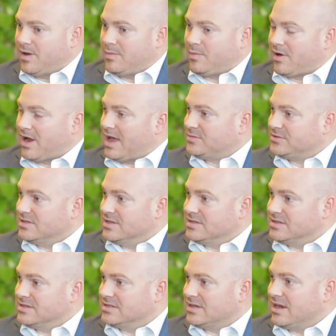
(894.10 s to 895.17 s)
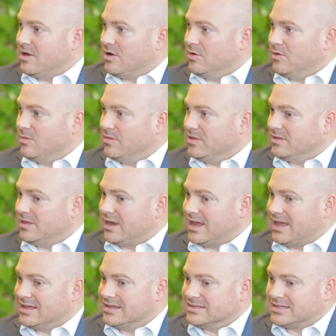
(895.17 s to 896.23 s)
but perhaps this is a home that
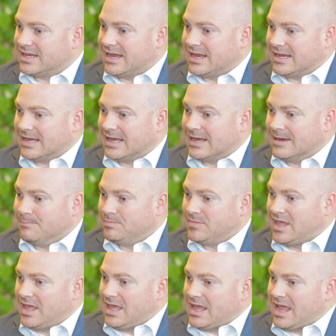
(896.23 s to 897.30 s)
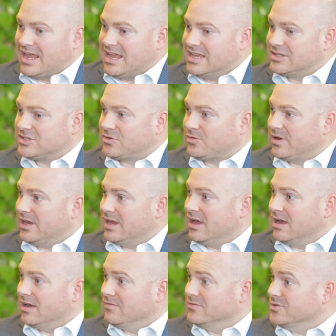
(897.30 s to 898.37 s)
has a a history
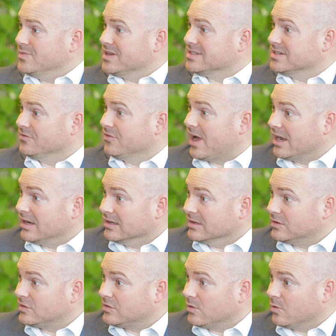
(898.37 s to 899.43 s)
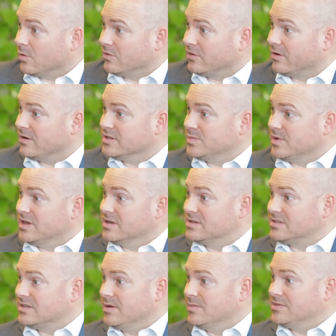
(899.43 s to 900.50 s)
of domestic violence, or there has been
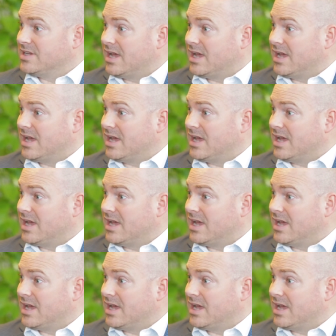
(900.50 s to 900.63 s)
some